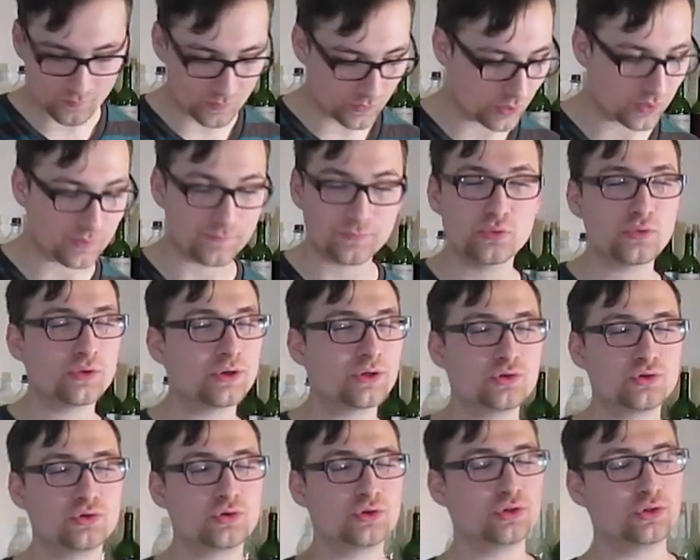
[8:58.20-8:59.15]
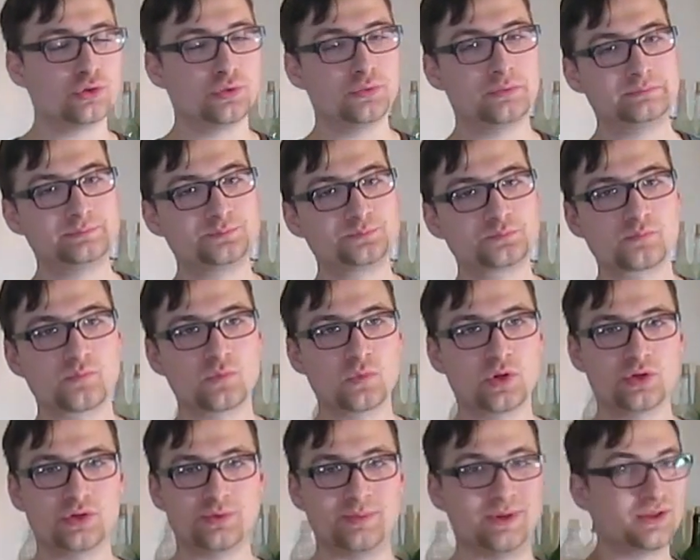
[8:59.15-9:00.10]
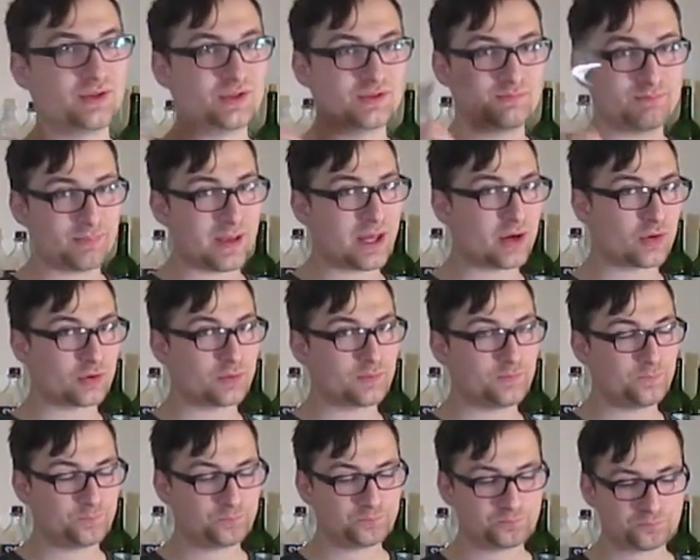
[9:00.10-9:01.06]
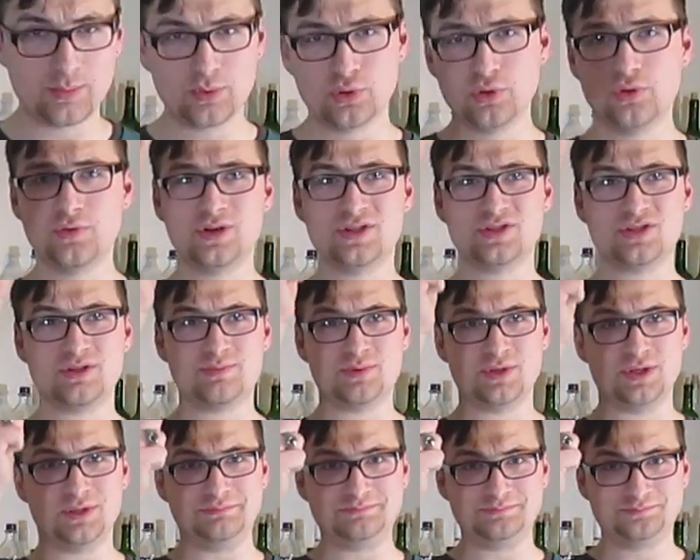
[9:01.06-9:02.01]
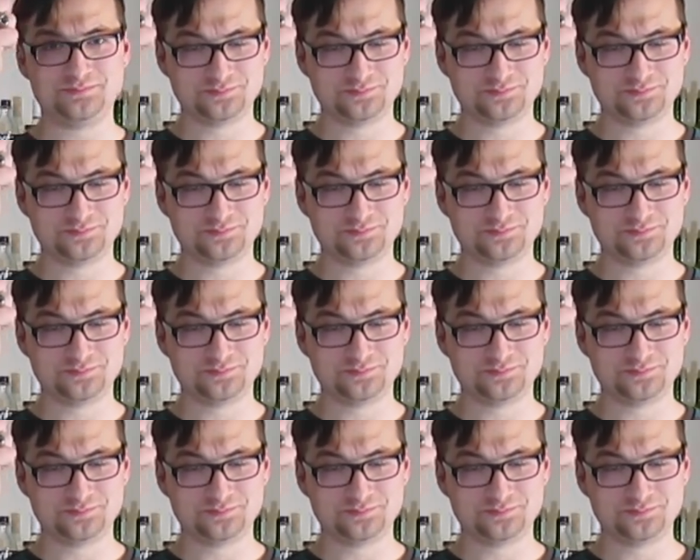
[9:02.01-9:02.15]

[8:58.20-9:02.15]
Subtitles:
there are a few things you can do to make this better. Double the recipe.